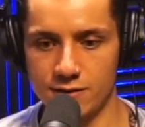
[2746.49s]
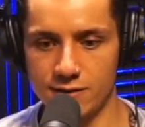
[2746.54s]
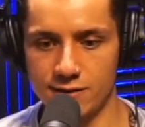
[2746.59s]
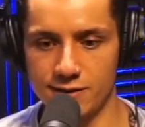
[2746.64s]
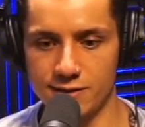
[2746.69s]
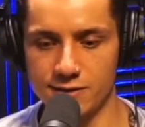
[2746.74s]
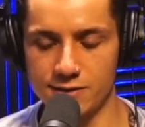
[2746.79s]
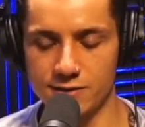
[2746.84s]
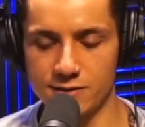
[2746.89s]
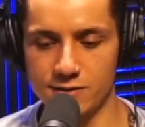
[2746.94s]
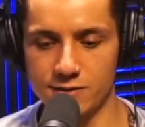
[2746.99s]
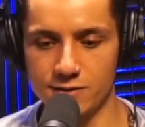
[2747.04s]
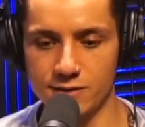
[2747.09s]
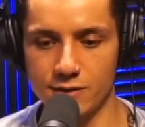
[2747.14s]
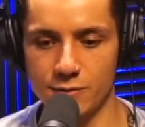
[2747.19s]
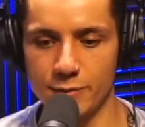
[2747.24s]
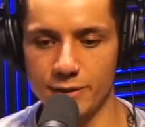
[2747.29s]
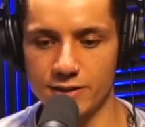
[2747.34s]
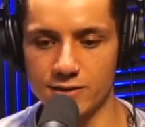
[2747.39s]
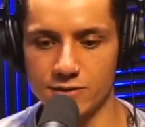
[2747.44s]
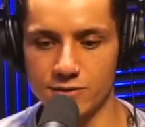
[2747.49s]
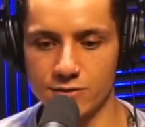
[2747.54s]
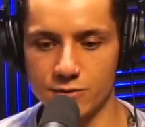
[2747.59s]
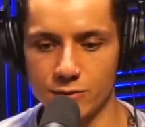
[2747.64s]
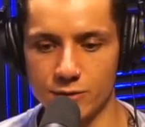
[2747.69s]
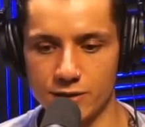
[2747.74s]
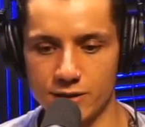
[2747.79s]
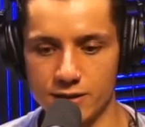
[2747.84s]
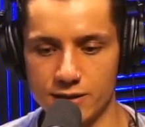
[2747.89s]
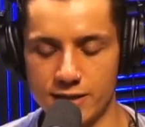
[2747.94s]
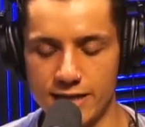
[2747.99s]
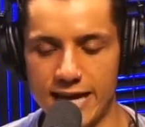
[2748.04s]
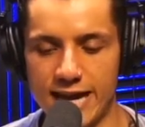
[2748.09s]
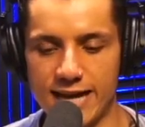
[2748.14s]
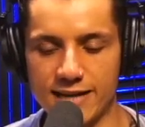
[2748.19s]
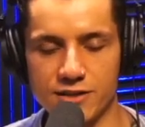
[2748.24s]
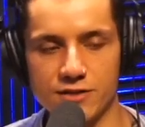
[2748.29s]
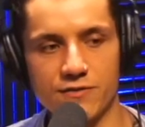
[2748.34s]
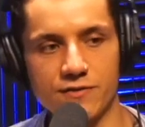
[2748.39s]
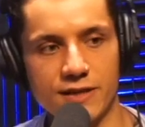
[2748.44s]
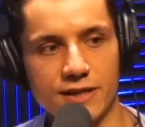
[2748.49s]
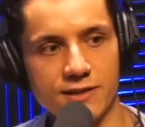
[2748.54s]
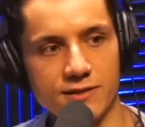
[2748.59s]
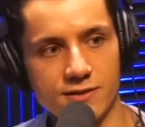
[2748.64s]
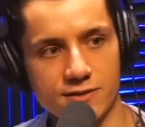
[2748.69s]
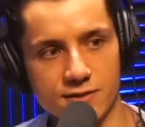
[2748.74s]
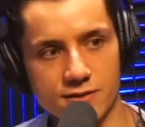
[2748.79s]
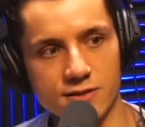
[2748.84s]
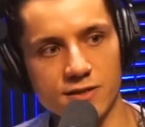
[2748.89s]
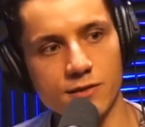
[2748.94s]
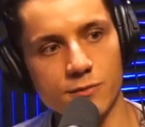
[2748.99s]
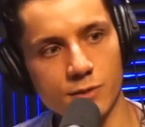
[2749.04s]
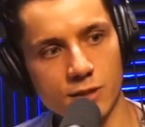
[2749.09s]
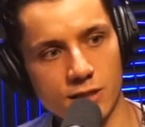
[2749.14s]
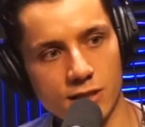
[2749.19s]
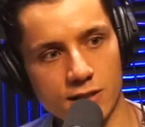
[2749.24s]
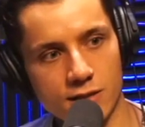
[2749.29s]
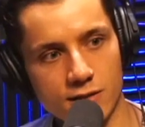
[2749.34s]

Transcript: it makes it so it activates the CBD,